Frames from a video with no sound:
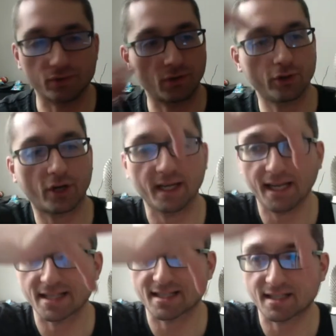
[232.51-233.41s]
So you're going to
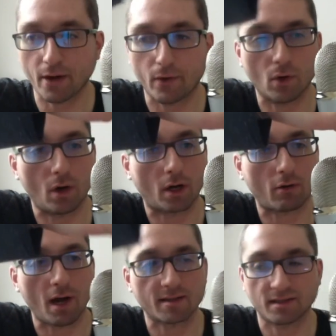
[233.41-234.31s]
get stereo
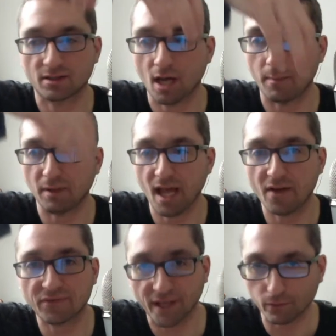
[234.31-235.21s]
across the top,
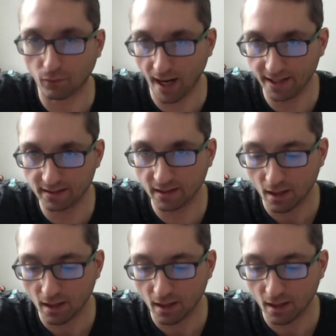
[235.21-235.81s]
left and right.